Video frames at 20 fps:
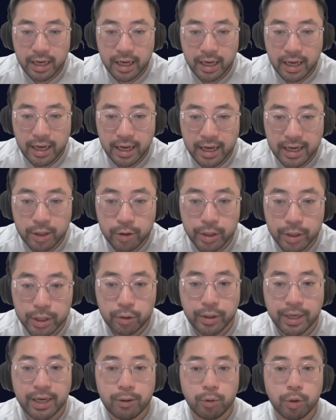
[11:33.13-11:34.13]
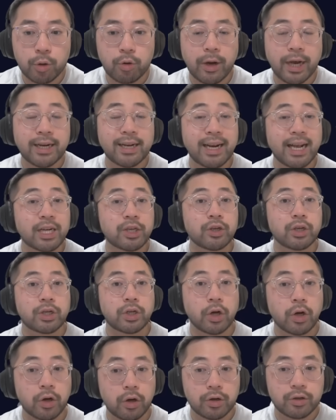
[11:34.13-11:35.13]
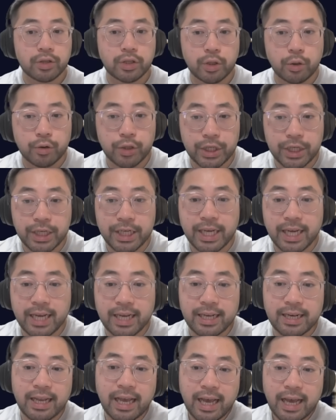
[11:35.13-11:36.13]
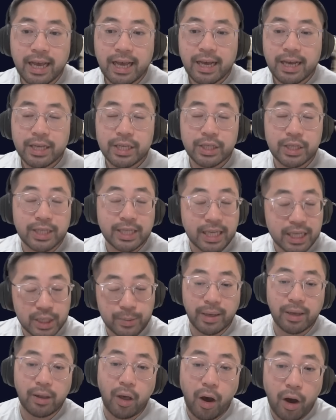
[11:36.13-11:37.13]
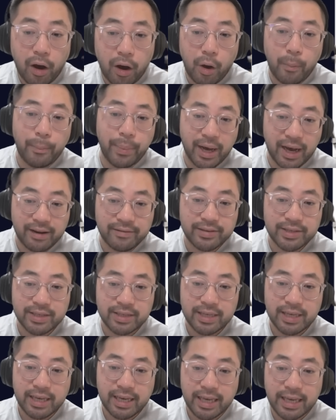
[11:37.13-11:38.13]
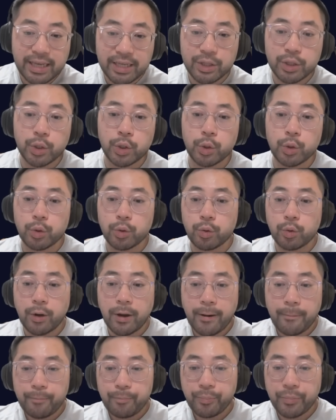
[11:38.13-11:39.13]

a critical hit will grant an extra turn, so she can dispel all buffs into